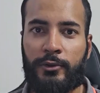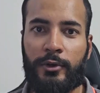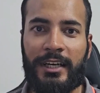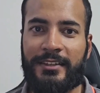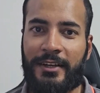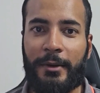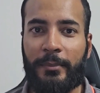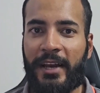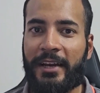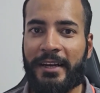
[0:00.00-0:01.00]
So guys,
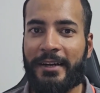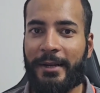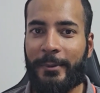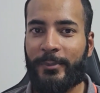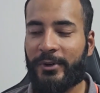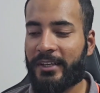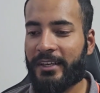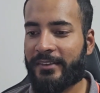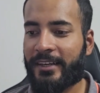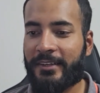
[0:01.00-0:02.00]
I'm back and I'm
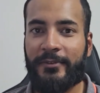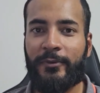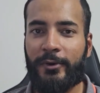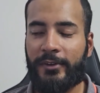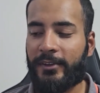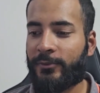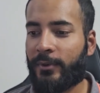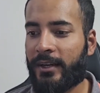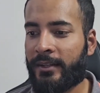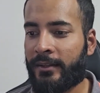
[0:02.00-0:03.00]
pretty excited for this
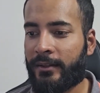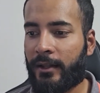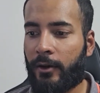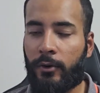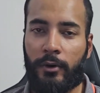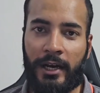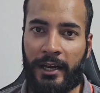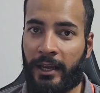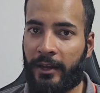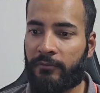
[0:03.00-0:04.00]
one. Now
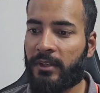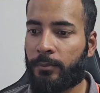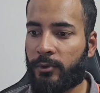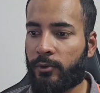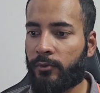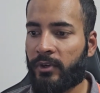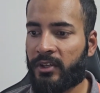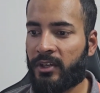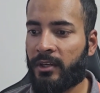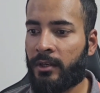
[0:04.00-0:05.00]
I have the pro
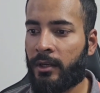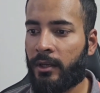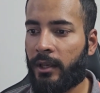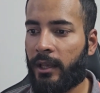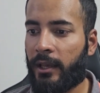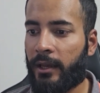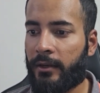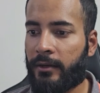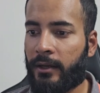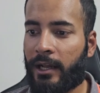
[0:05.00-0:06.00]
version
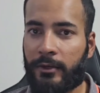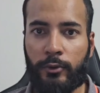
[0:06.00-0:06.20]
and I'll